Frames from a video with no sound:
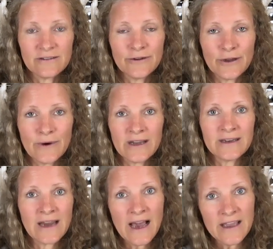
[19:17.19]
A
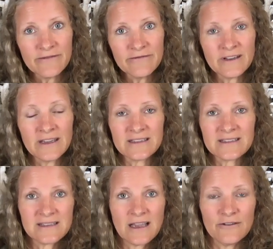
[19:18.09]
knife in
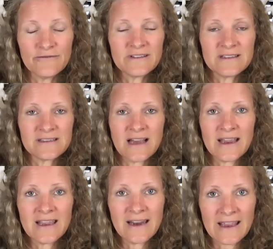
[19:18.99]
itself is
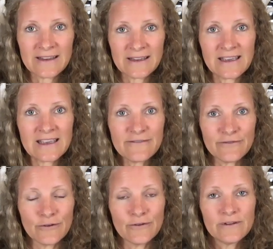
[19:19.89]
not innately
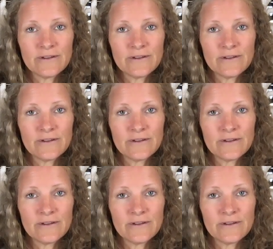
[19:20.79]
evil.